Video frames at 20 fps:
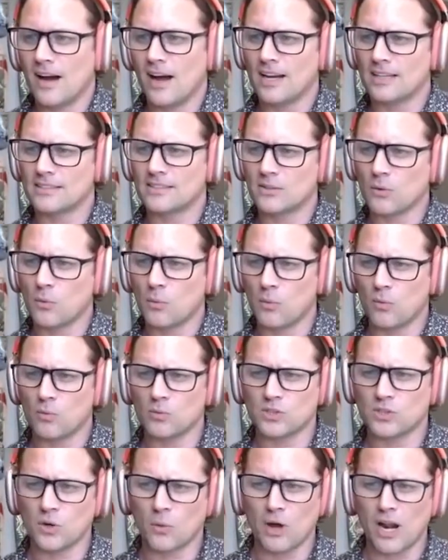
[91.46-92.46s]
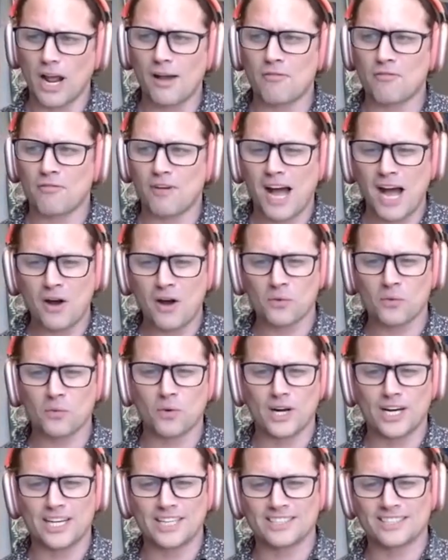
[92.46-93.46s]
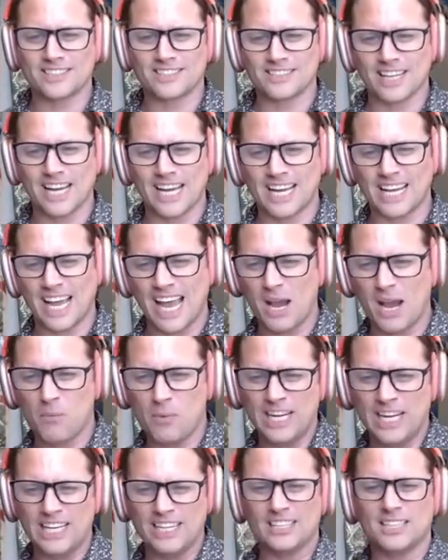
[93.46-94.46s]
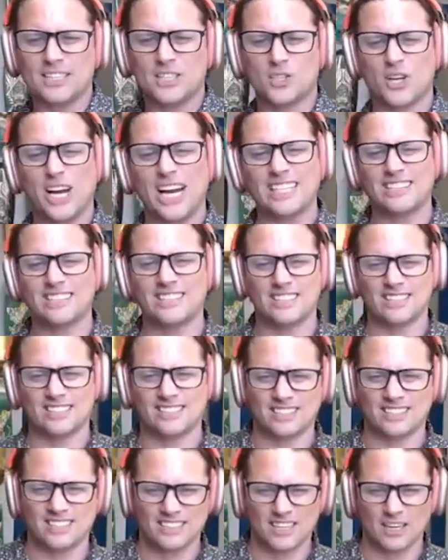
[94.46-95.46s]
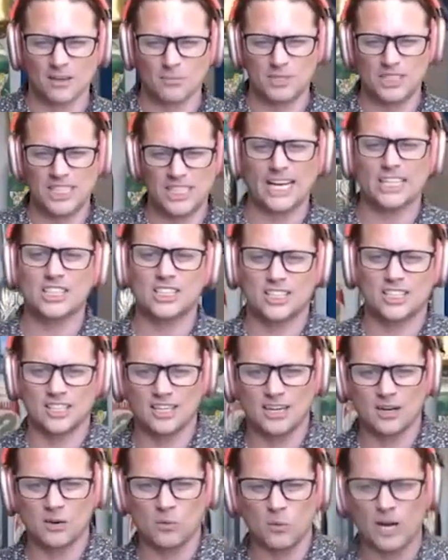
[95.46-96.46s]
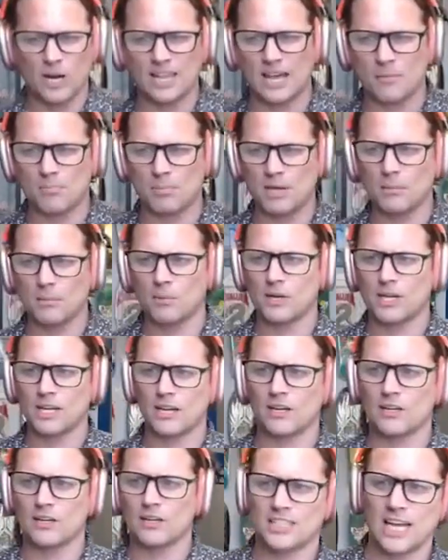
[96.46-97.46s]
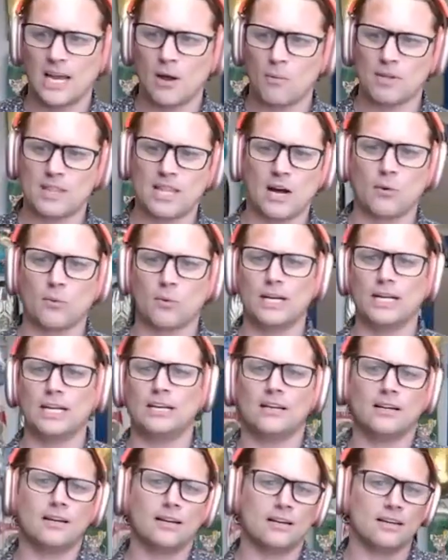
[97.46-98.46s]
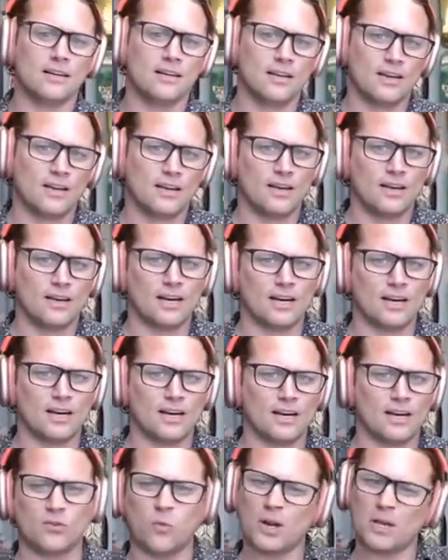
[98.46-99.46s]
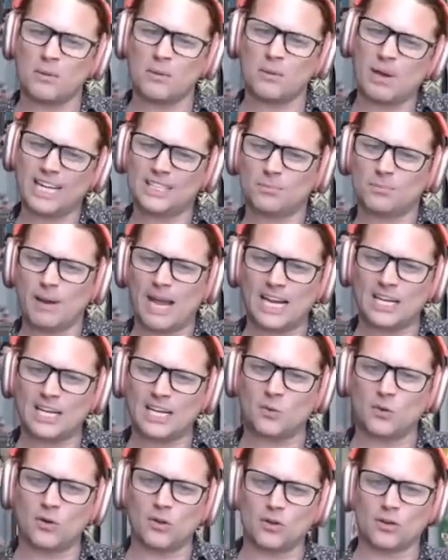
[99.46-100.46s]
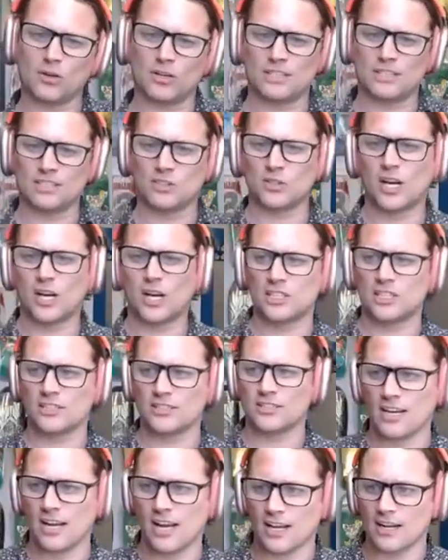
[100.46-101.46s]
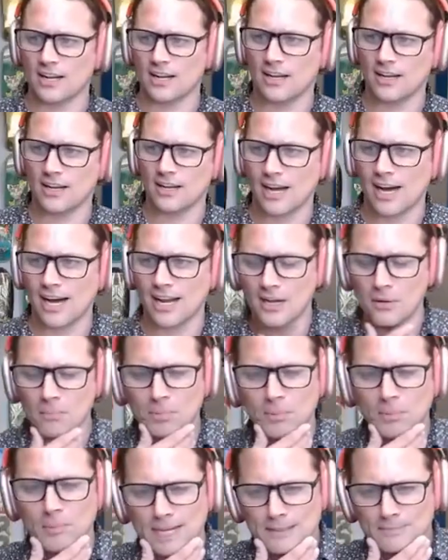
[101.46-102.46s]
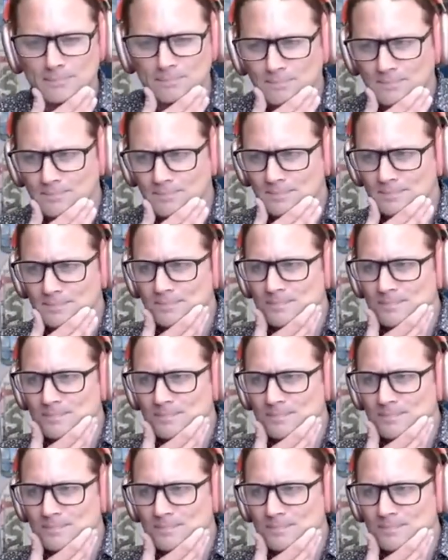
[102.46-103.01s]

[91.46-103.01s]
Uh, so, so what I found was like, hey, we need to address this objection in a way that people can understand without reading mm-hmm. a a 20 page manual or instructions on how to how to implement